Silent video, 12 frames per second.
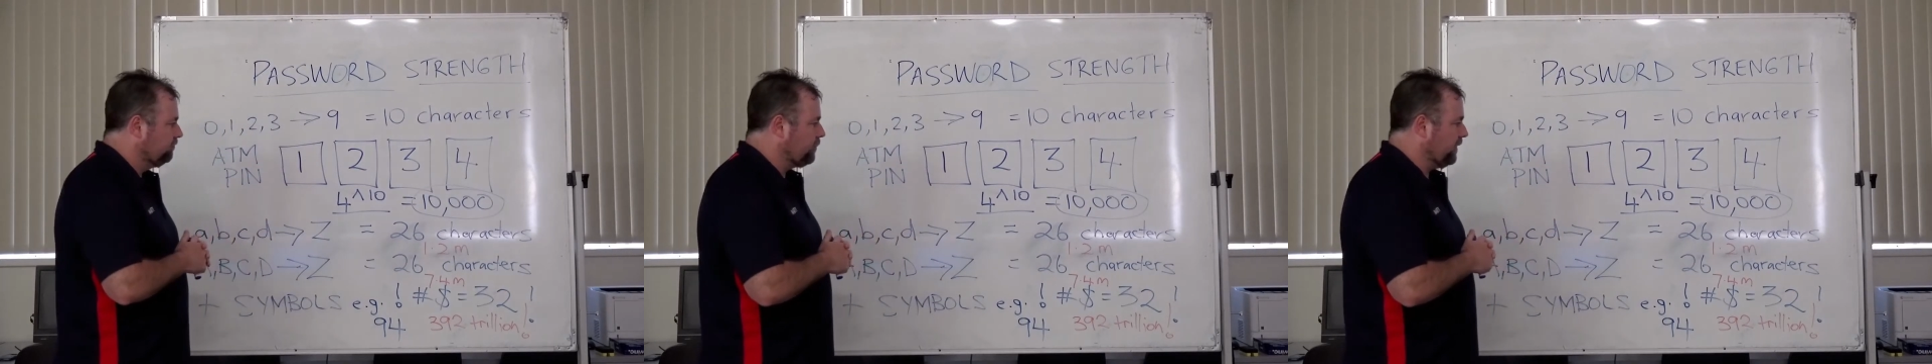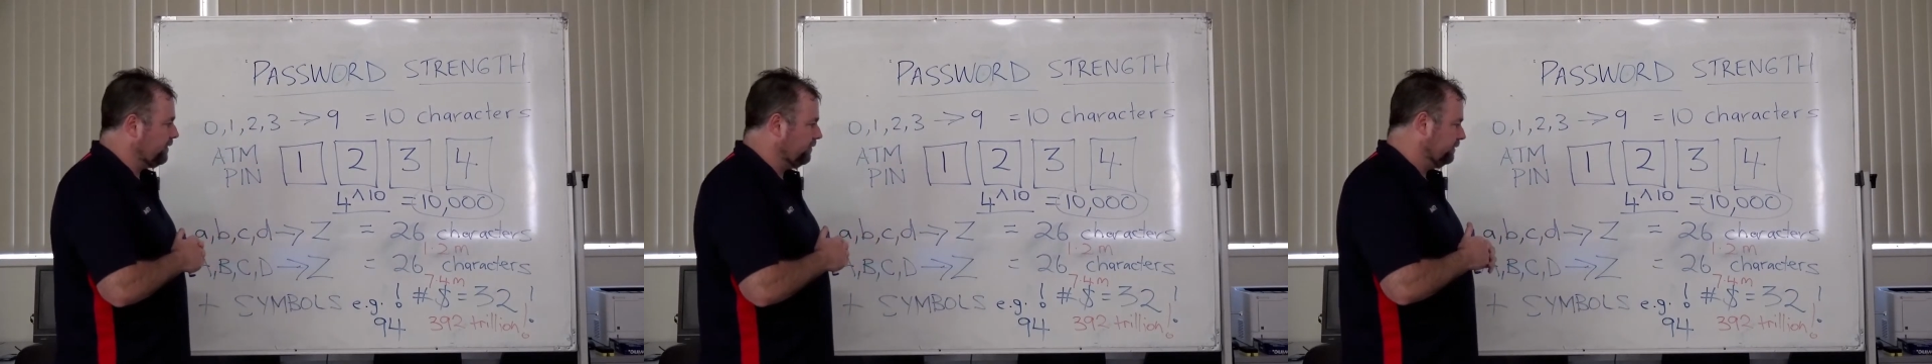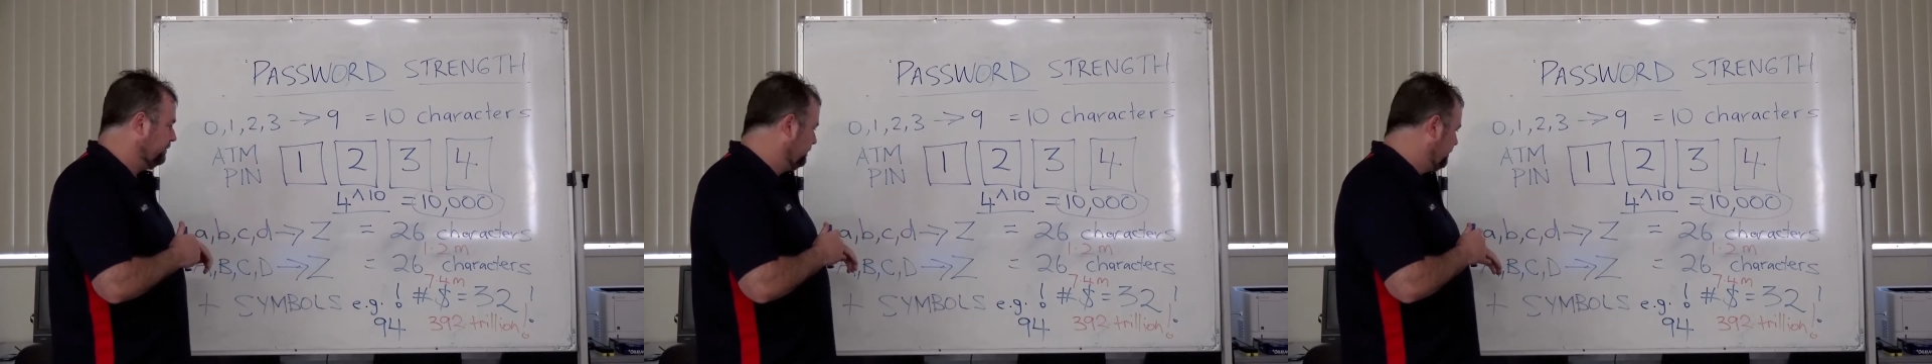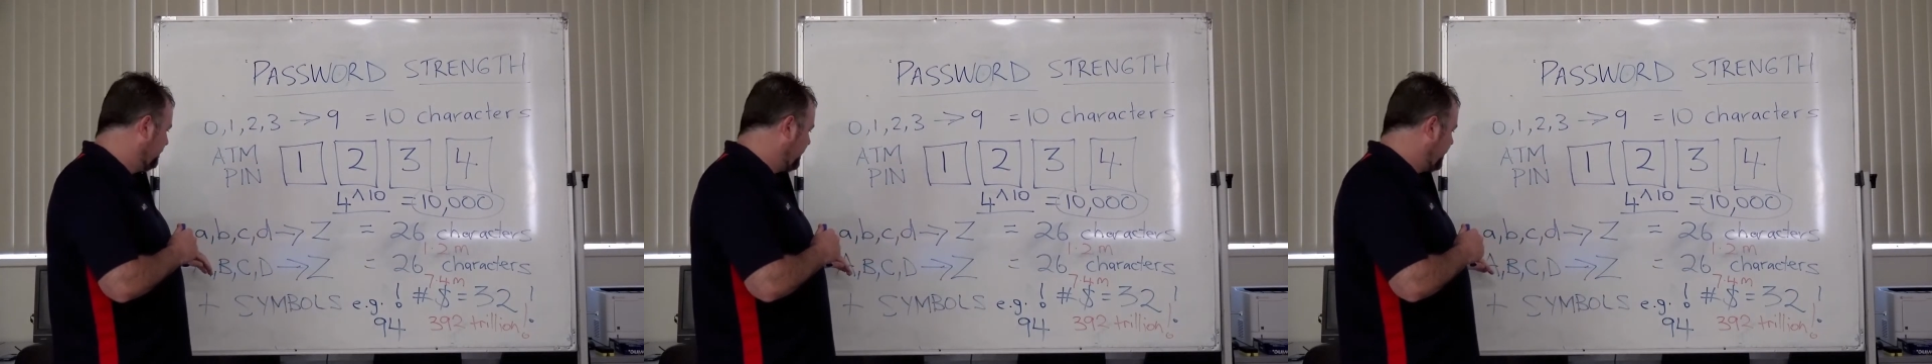pretty good.
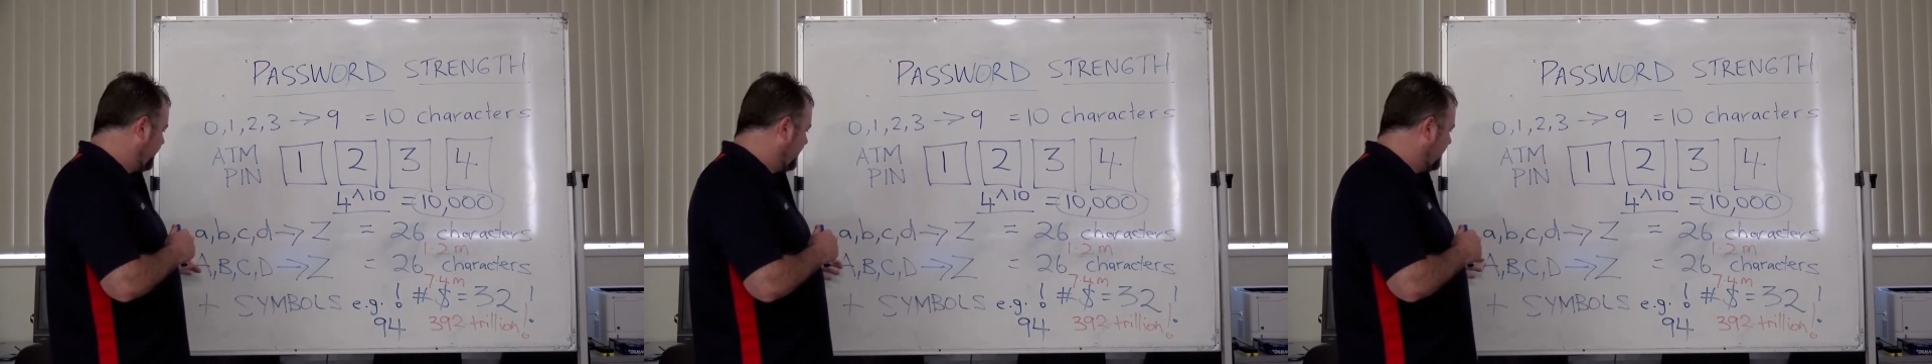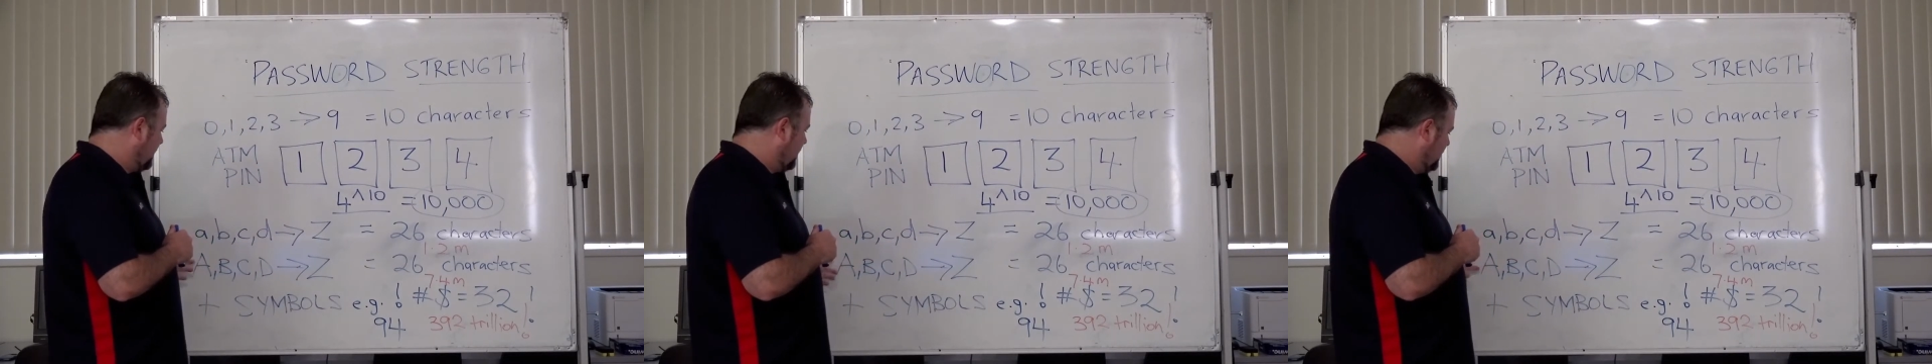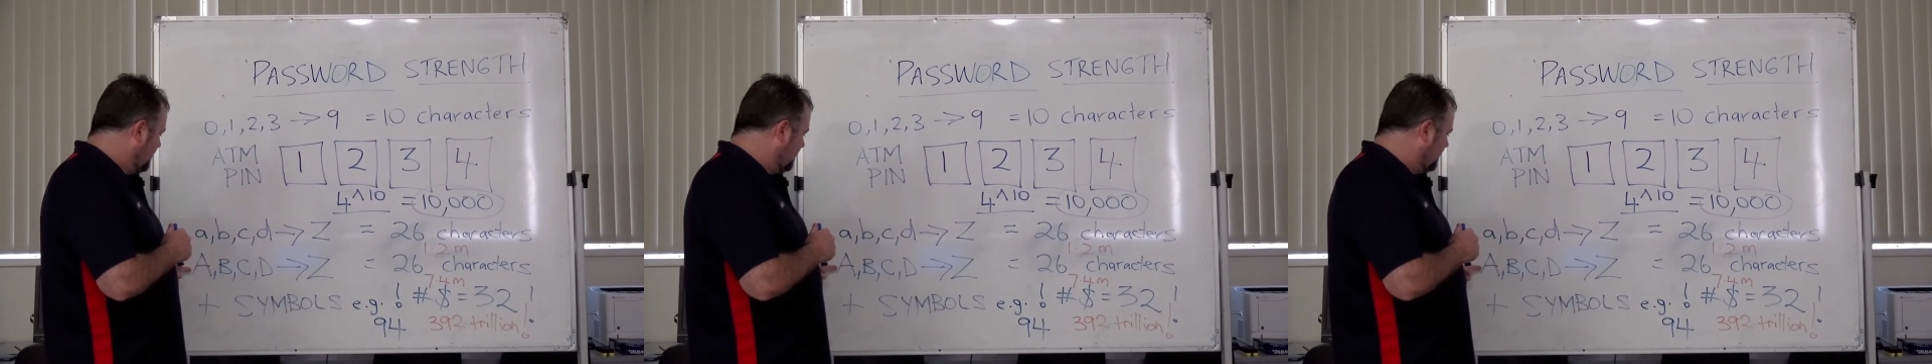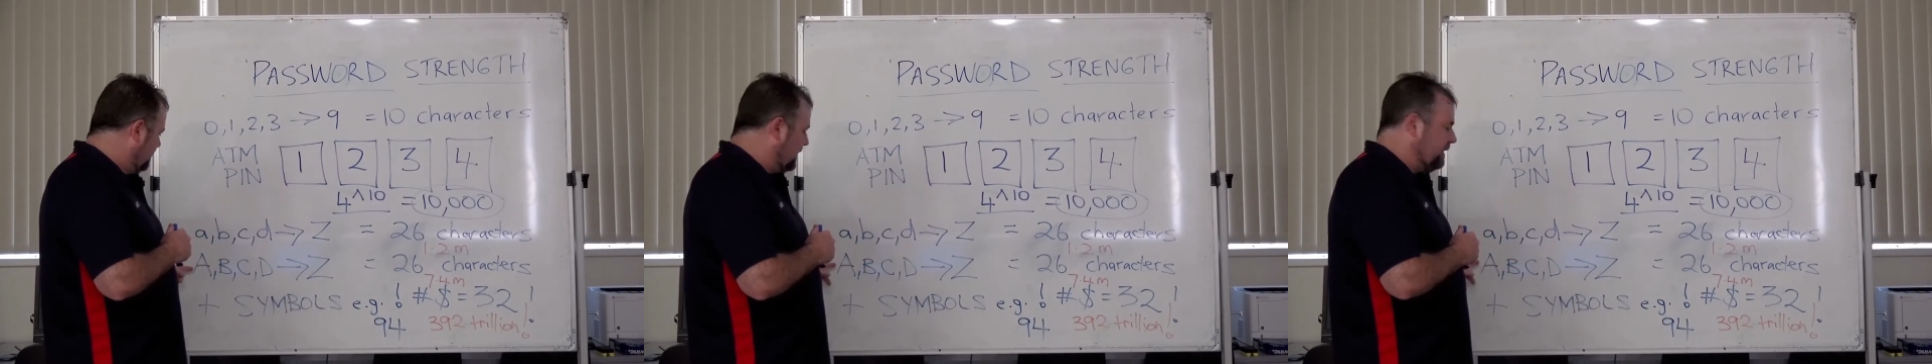
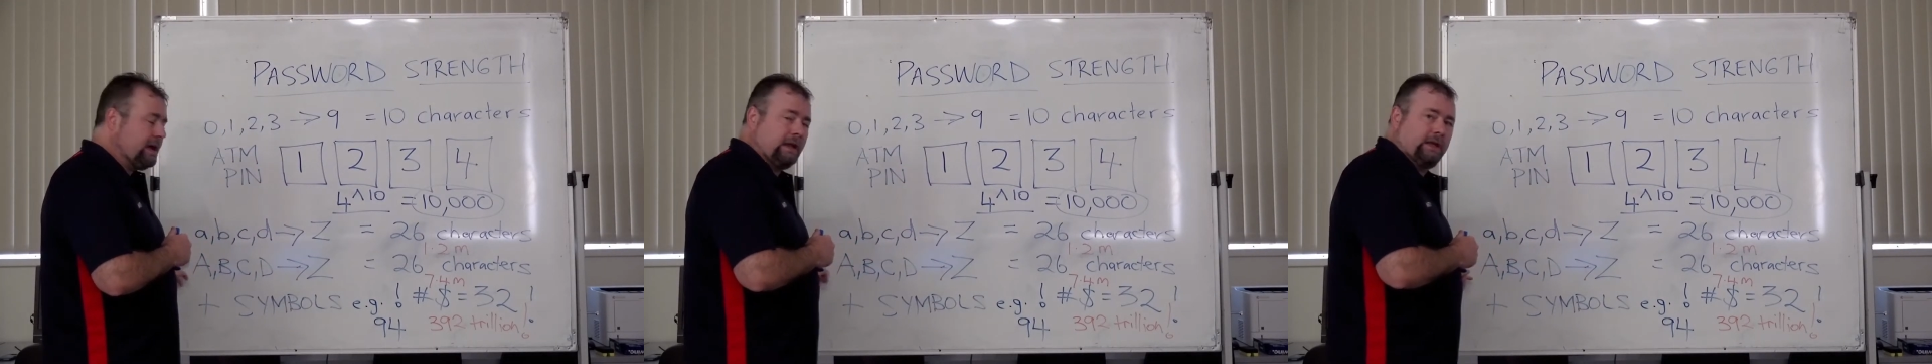Then they'll